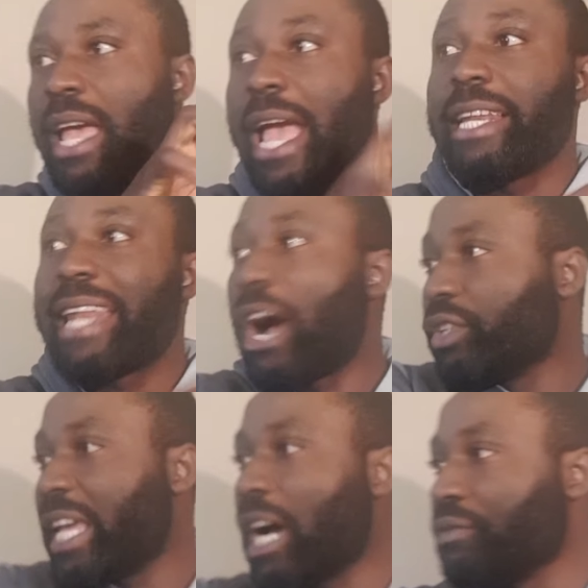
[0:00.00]
And now
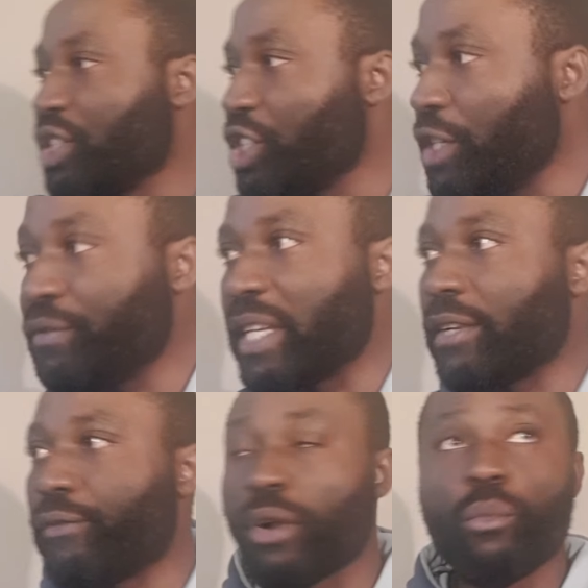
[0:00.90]
they have shifted
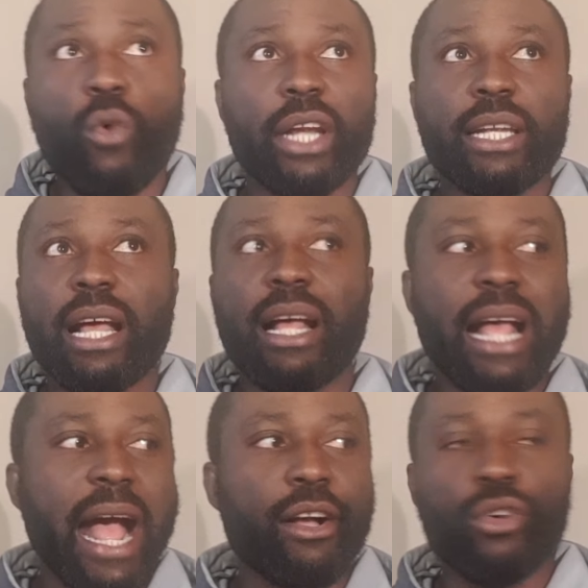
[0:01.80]
from one
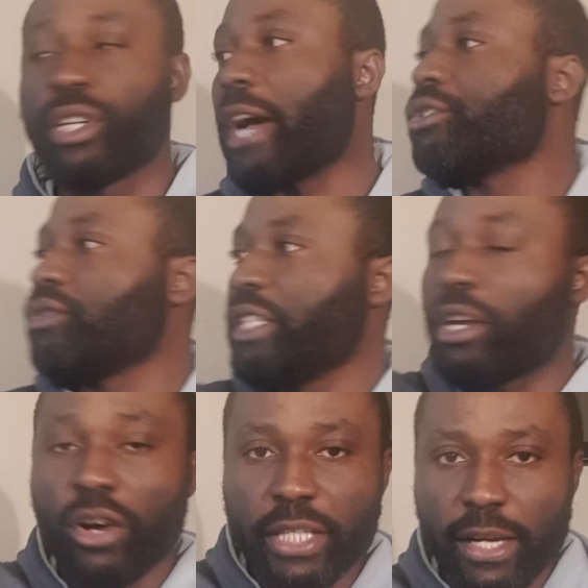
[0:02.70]
angle now to the
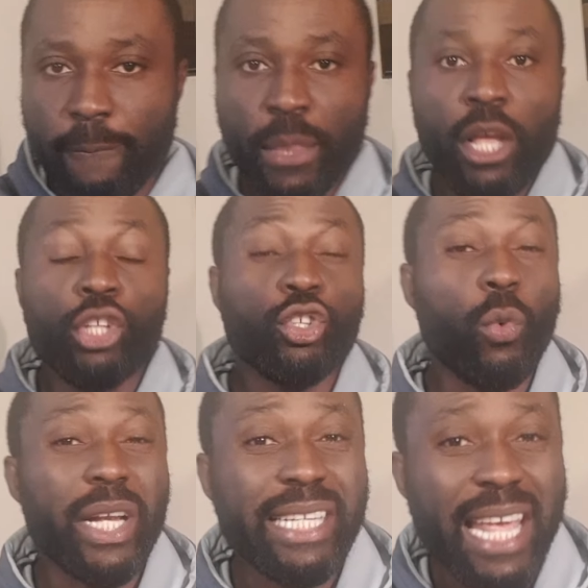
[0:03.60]
other. So
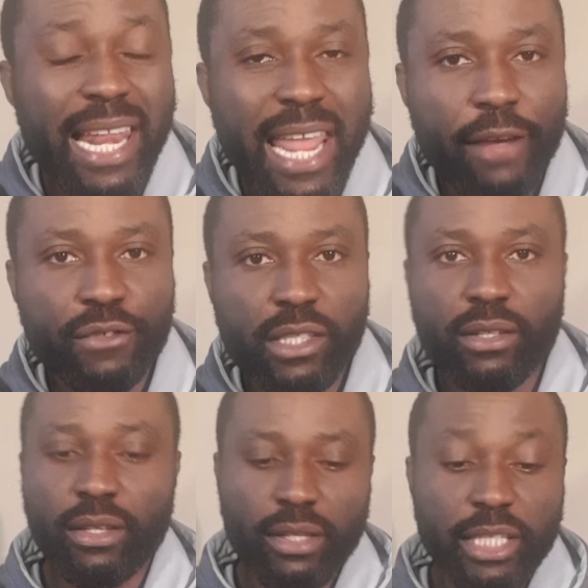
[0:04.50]
when they left,
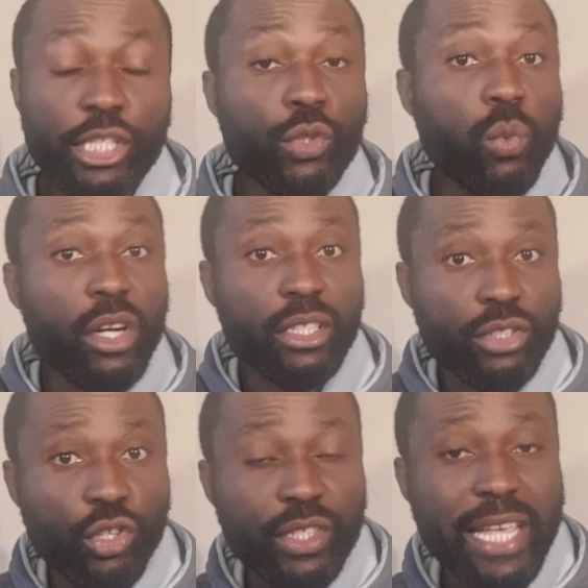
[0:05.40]
this is what
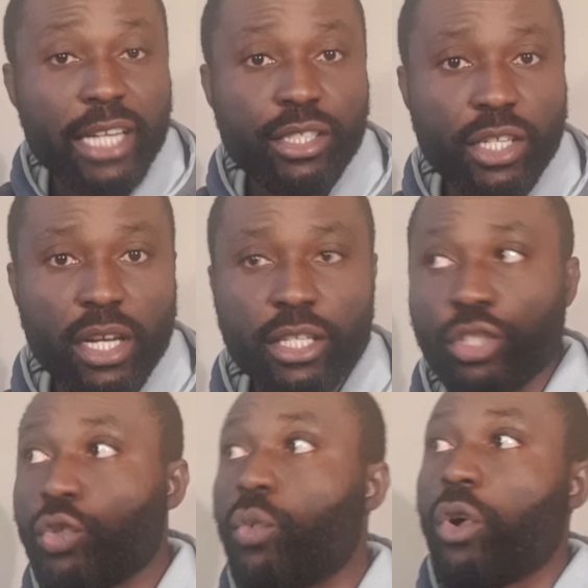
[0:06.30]
took their journey
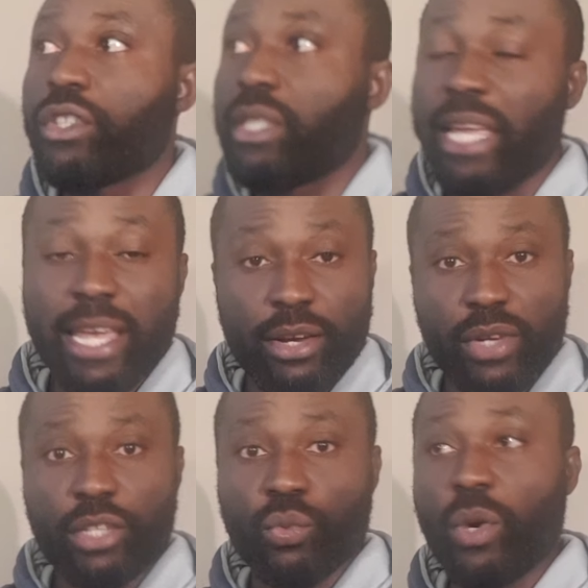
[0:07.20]
towards the
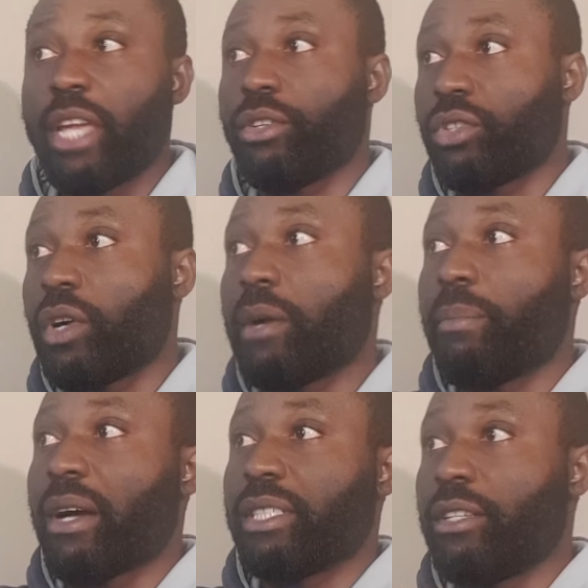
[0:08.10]
areas where you talk
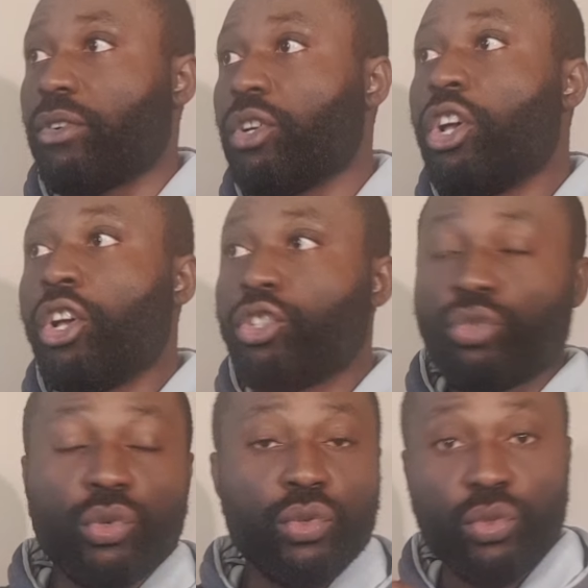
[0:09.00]
about, you know,
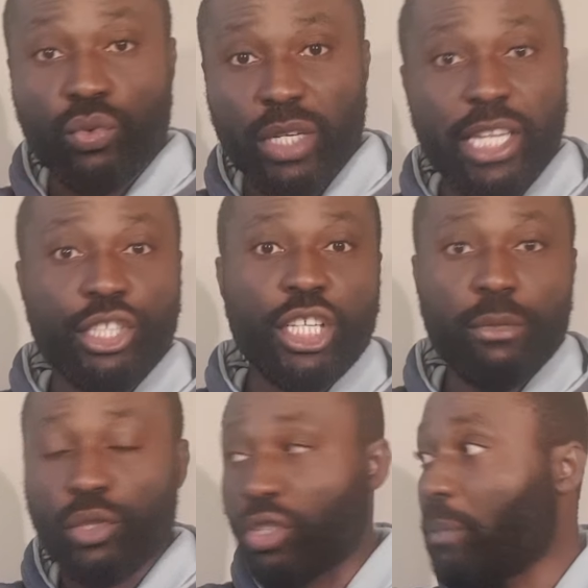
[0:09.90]
through to
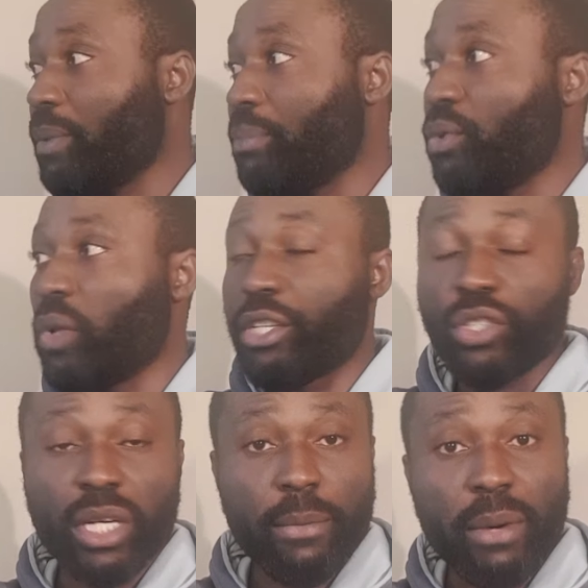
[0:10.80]
Egypt. Some people, where you
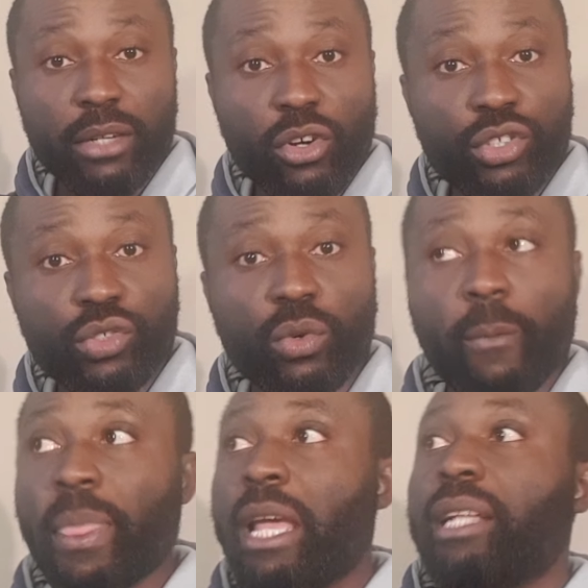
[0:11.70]
talk about
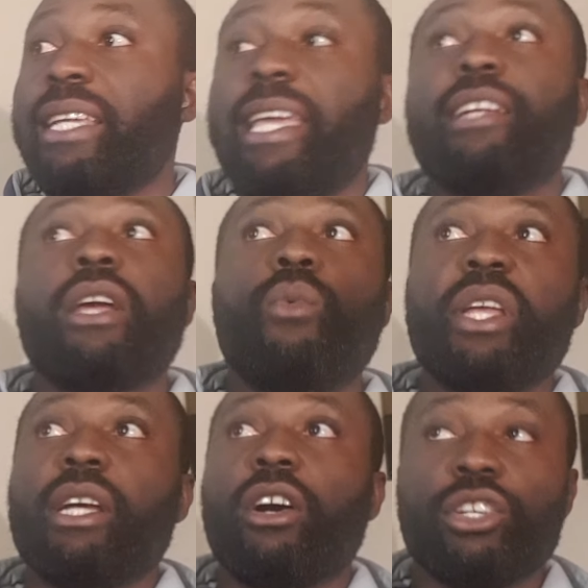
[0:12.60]
also the area where
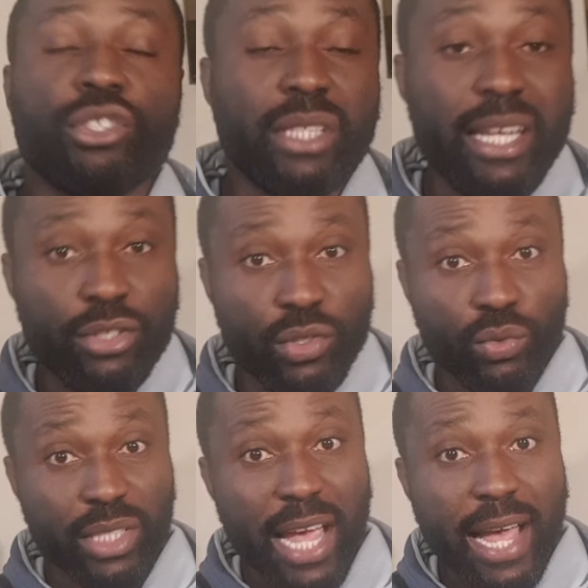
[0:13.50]
they call today
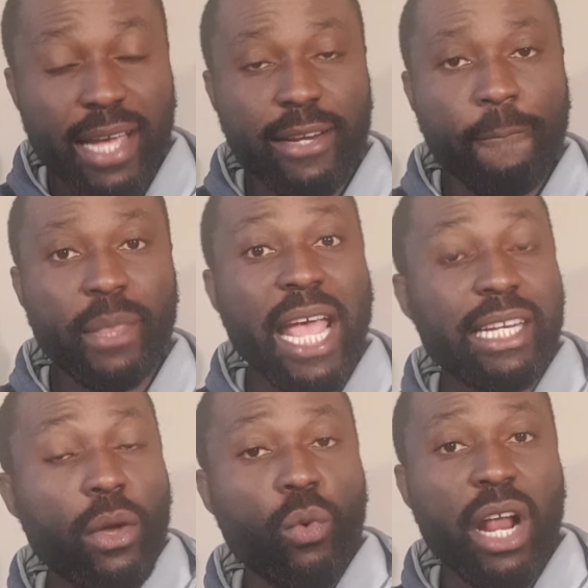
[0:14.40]
Sudan.
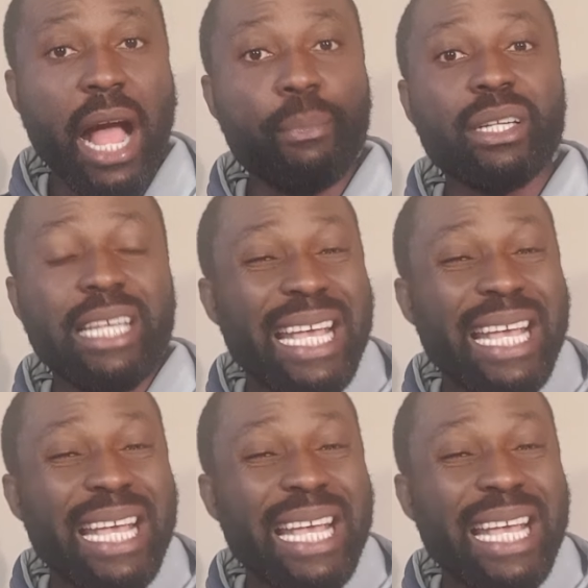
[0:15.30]
And then what happened?